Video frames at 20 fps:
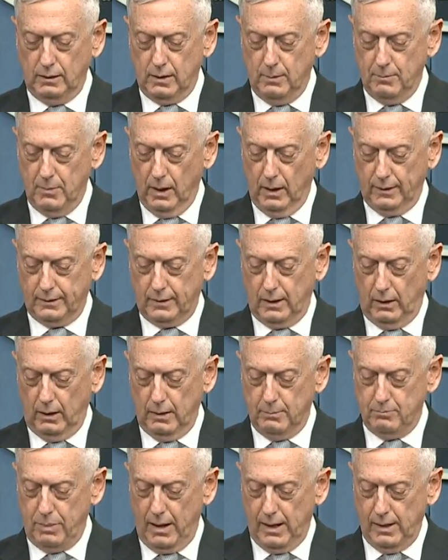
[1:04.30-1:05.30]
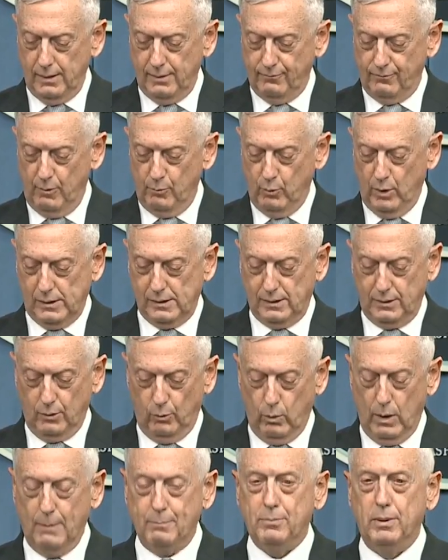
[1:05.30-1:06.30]
the military base from which the
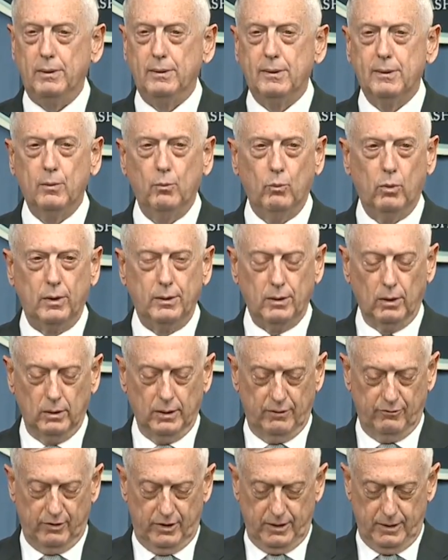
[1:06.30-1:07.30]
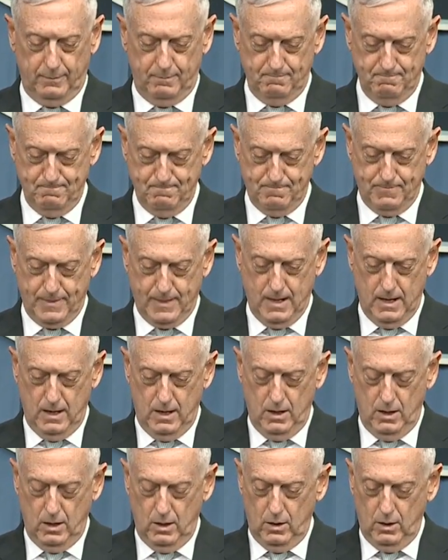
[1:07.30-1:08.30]
weapons were delivered.
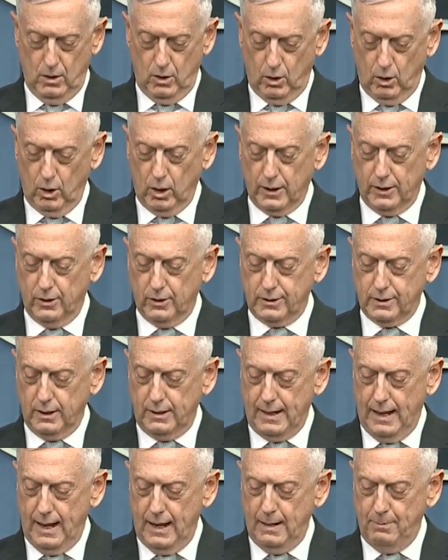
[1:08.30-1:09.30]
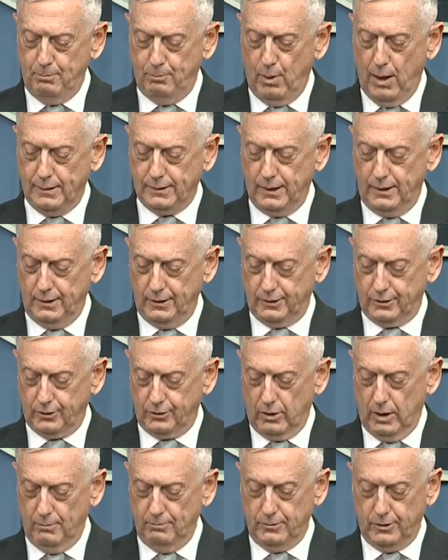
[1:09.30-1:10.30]
Earlier today, President
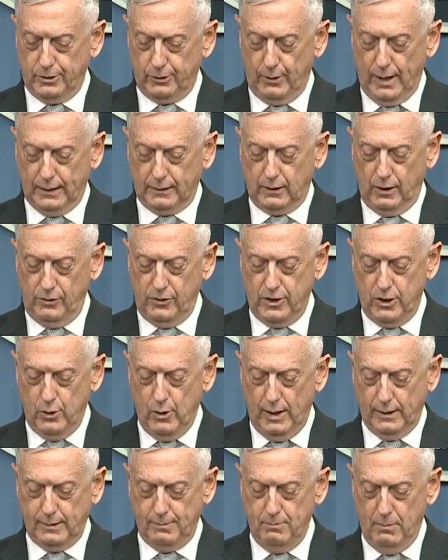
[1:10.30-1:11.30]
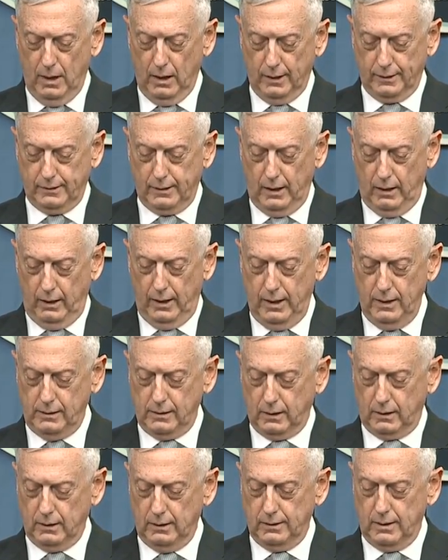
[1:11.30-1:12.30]
Trump directed the U.S. military
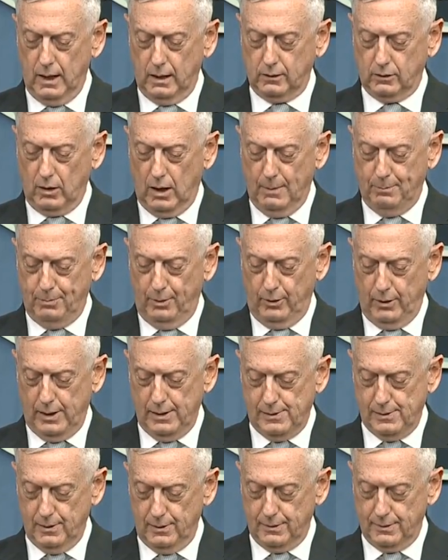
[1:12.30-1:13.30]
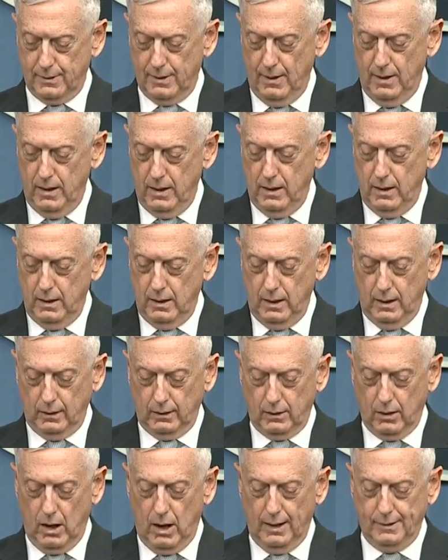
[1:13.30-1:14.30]
to conduct operations
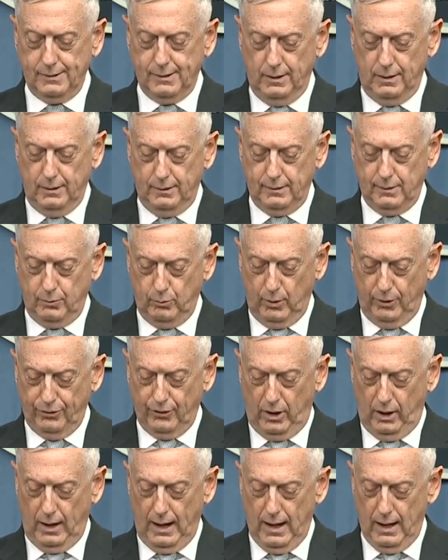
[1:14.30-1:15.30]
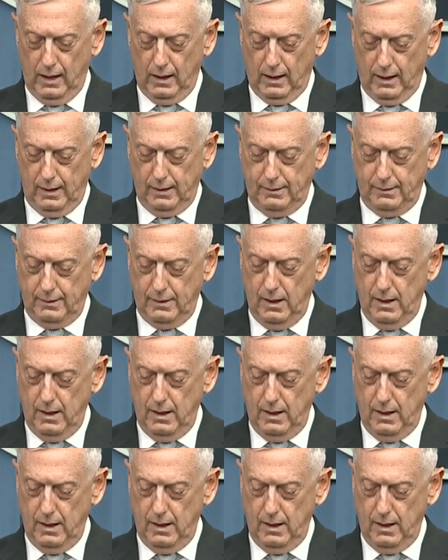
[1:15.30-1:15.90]
in consonance with our allies